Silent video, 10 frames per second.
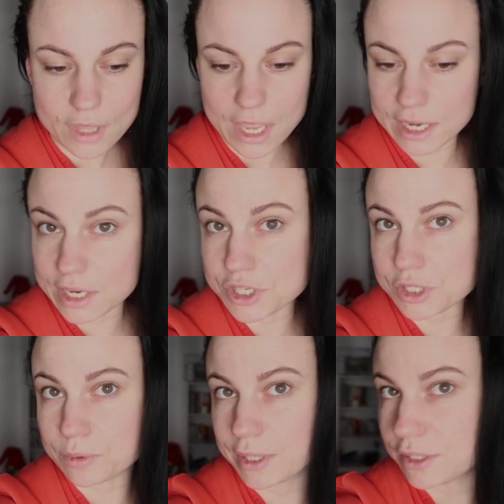and I
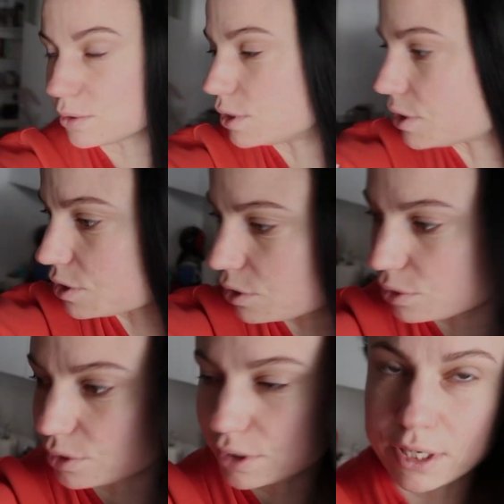just went to the
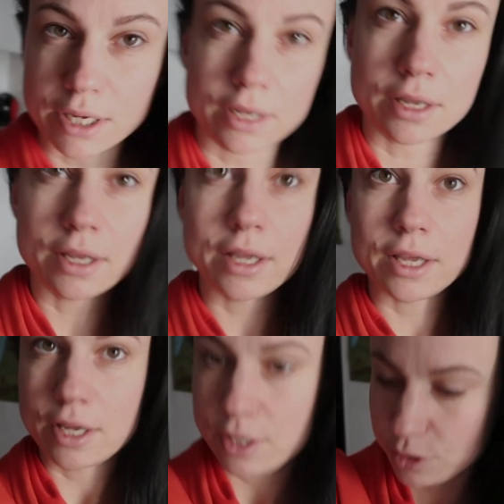store
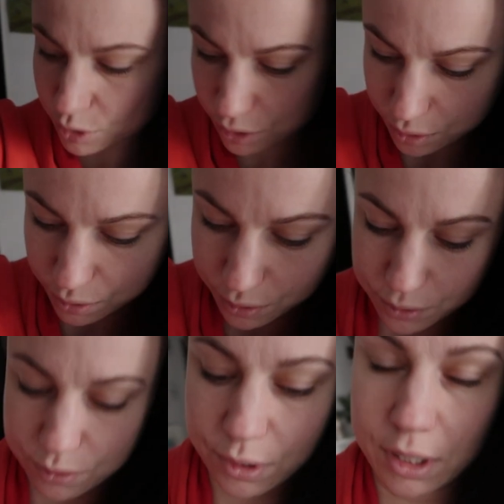
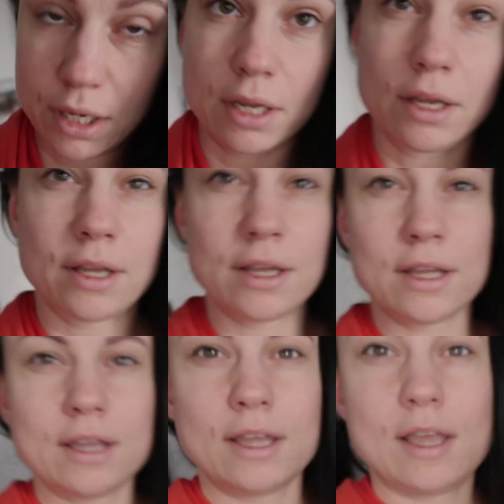to
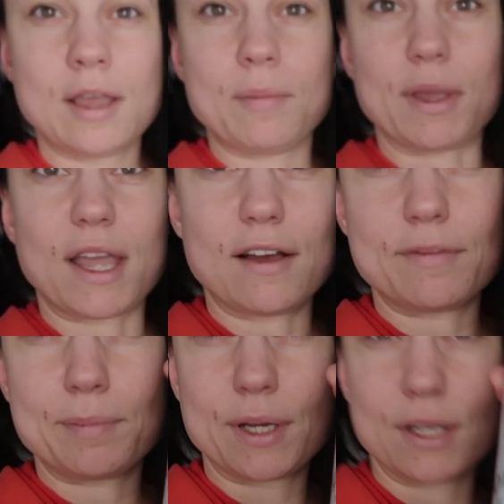pick
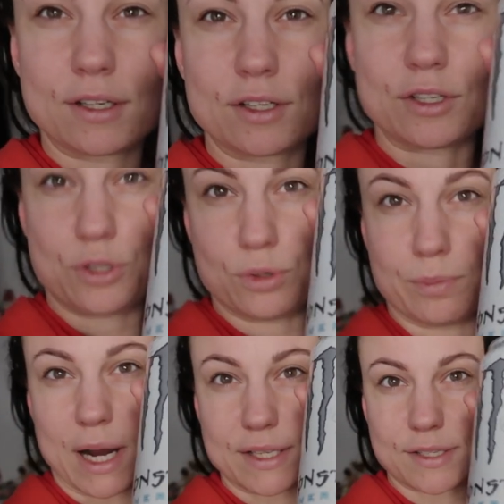up 2
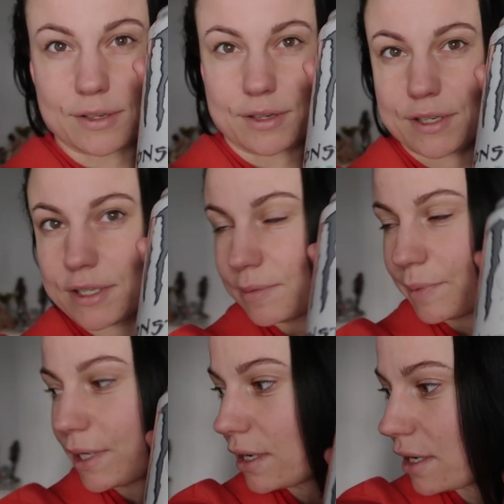monsters
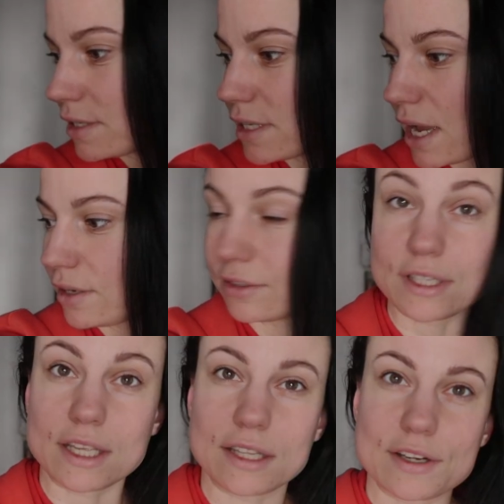because I don't
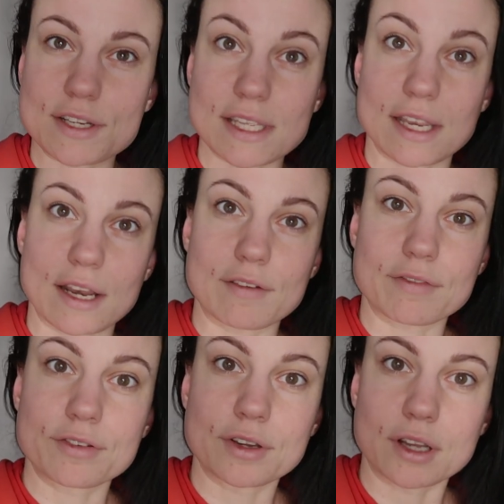think there's enough
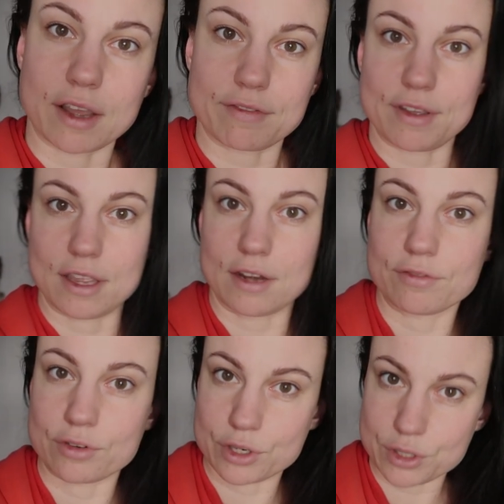caffeine
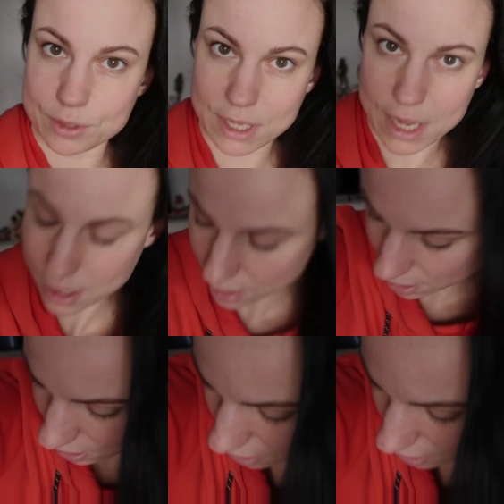for today.